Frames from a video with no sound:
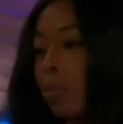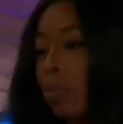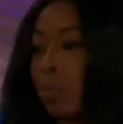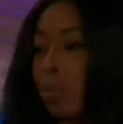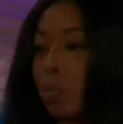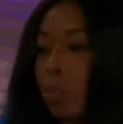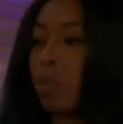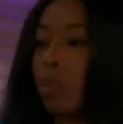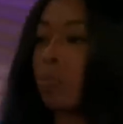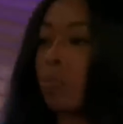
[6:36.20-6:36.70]

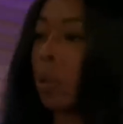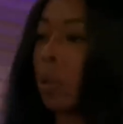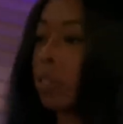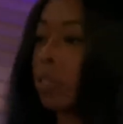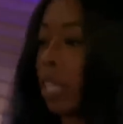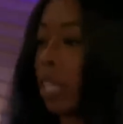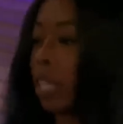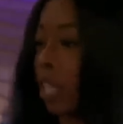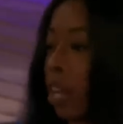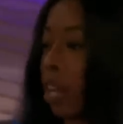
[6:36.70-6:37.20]
we've both
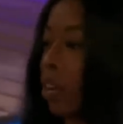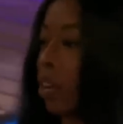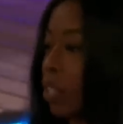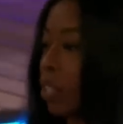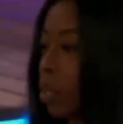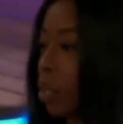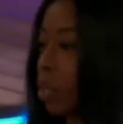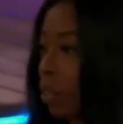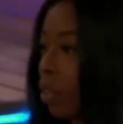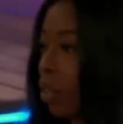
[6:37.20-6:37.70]
said, like,
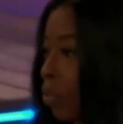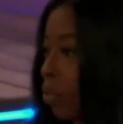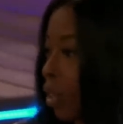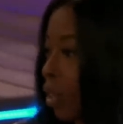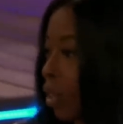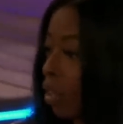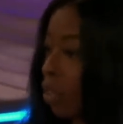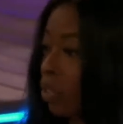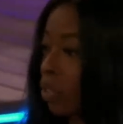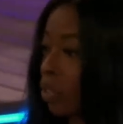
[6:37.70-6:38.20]
obviously we're not
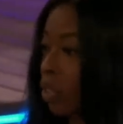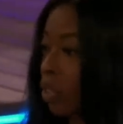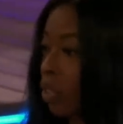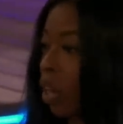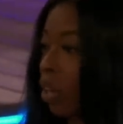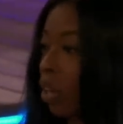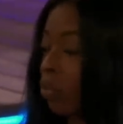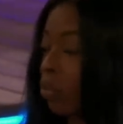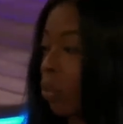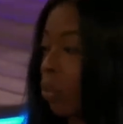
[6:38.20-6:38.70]
fully closed
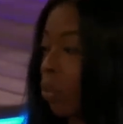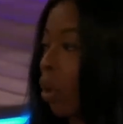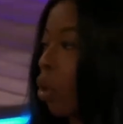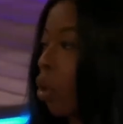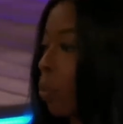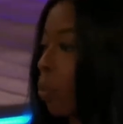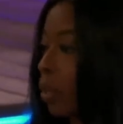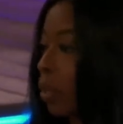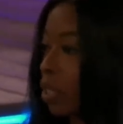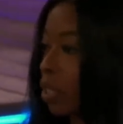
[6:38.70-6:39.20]
off. We're
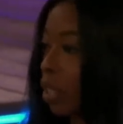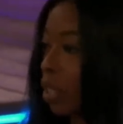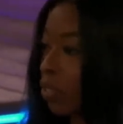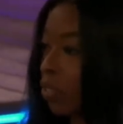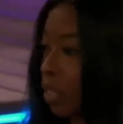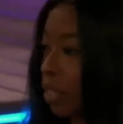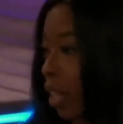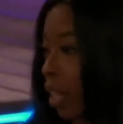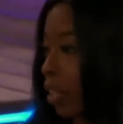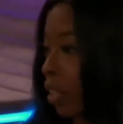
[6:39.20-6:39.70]
open to
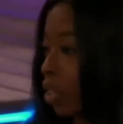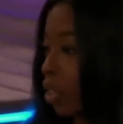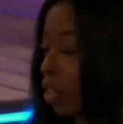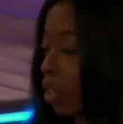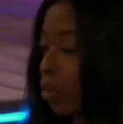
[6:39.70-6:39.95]
obviously getting to know